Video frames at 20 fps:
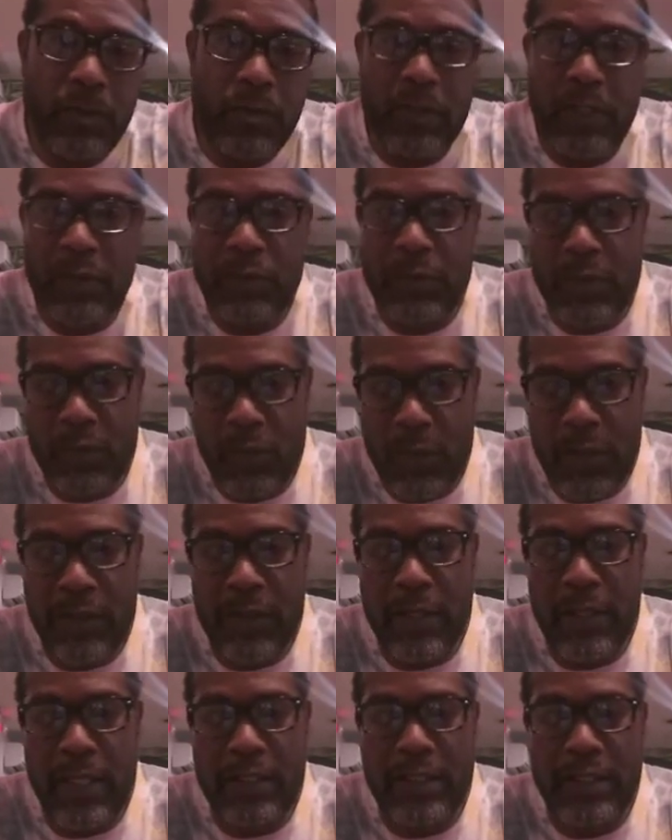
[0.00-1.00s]
which was one of
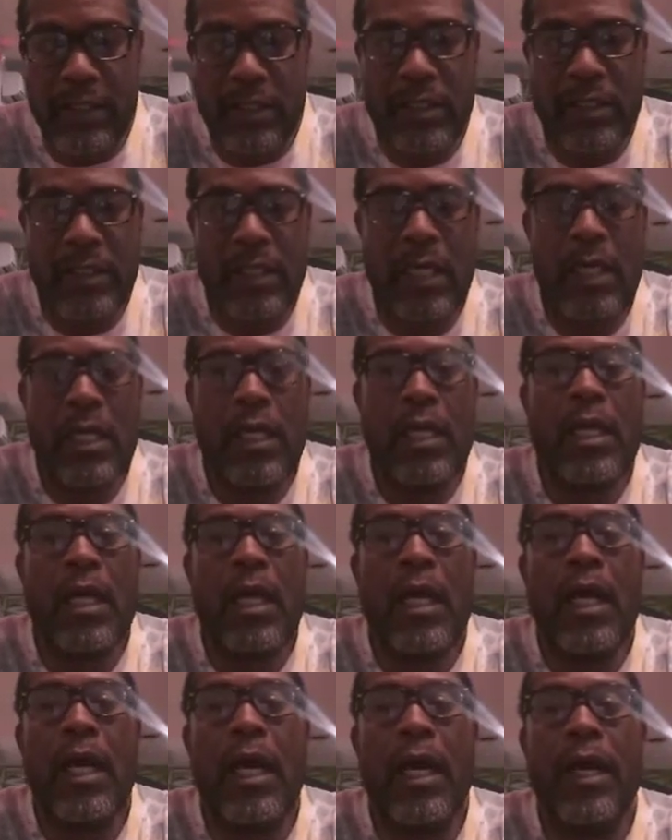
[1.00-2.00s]
the lessons.
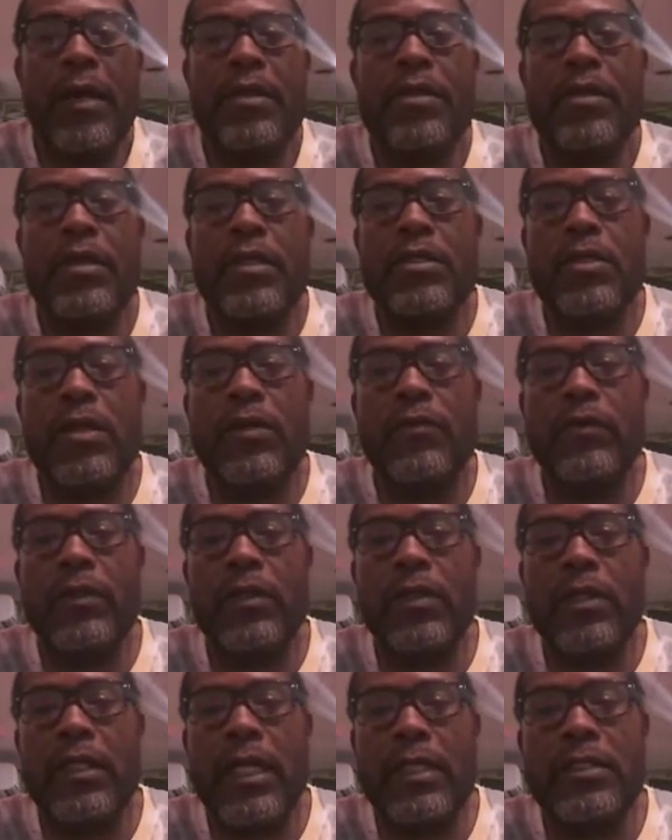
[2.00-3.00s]
You can sort of
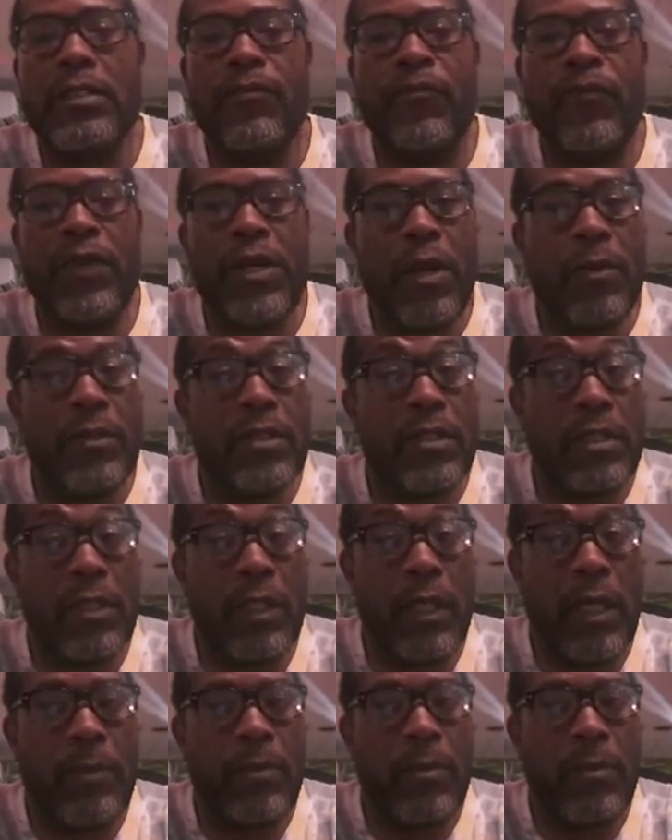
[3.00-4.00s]
look, that video is
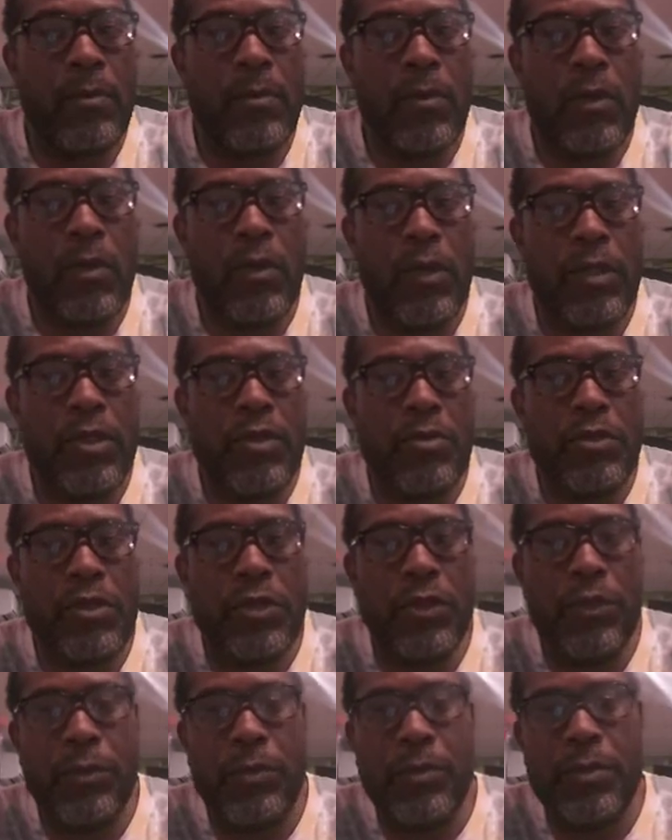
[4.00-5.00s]
still up on
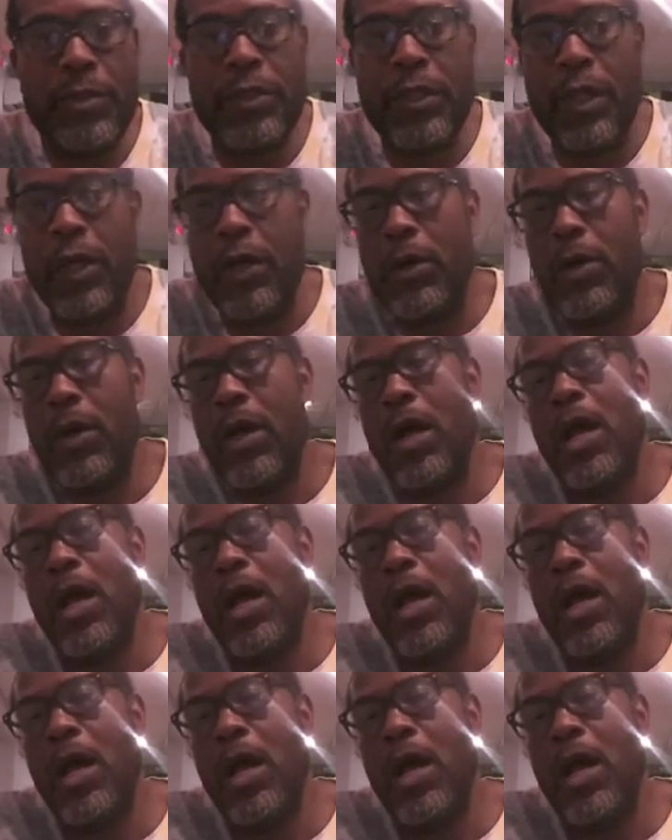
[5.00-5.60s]
YouTube. So